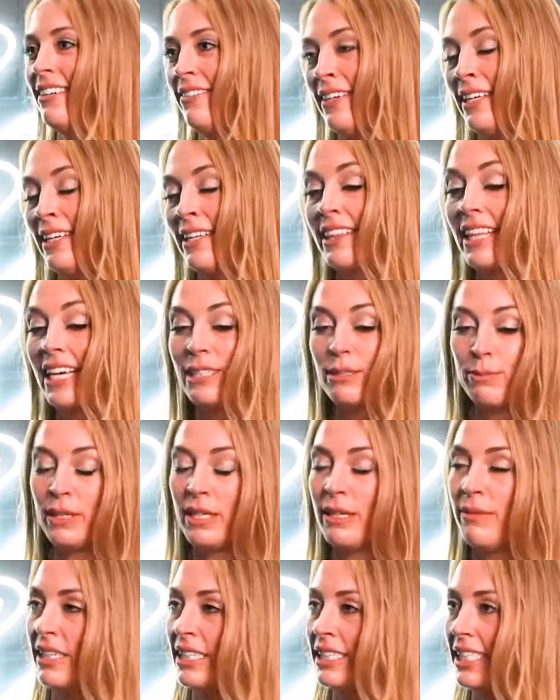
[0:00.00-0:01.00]
Well, that's
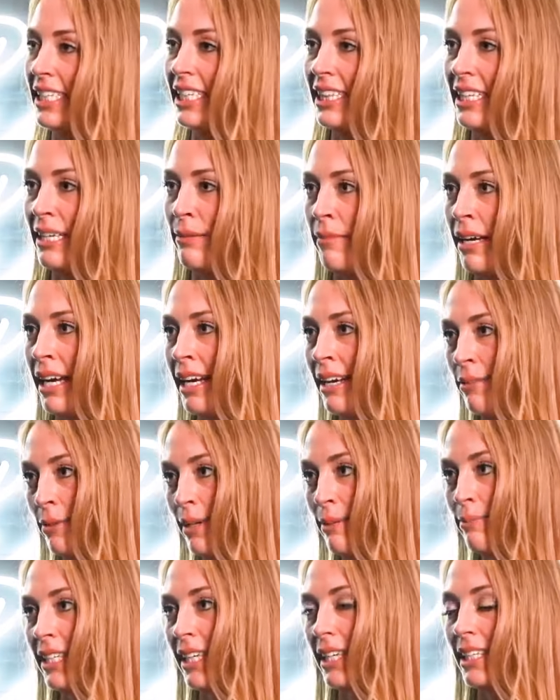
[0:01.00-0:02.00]
pretty much it. And then my
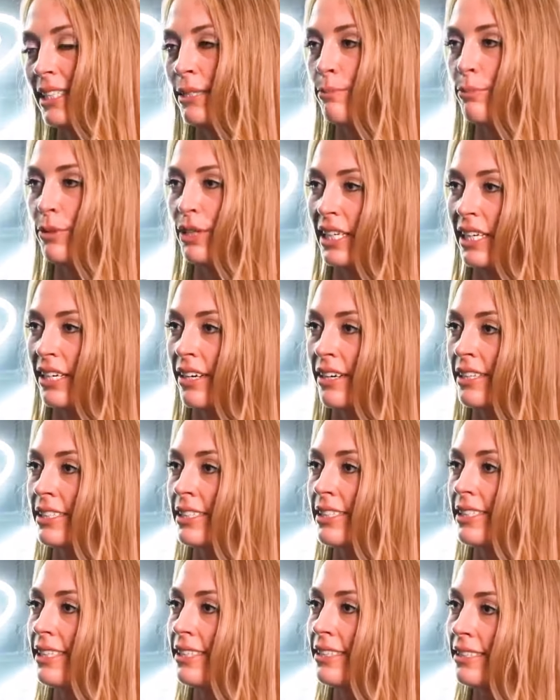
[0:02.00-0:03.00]
website is
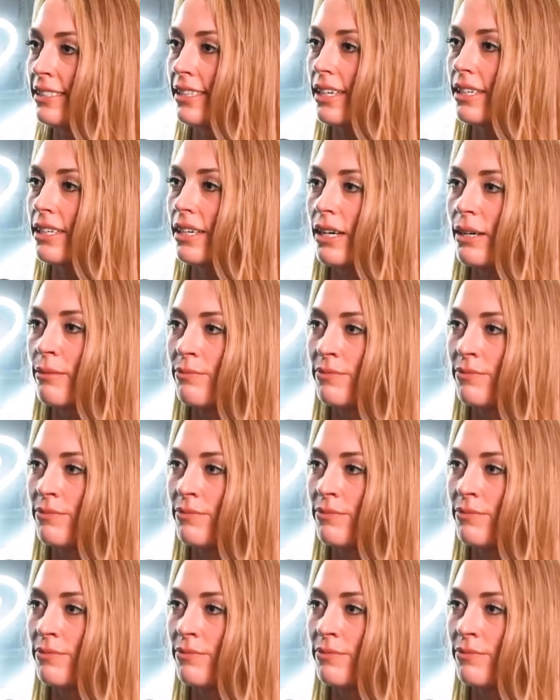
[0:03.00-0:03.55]
BrittanyArnason.com.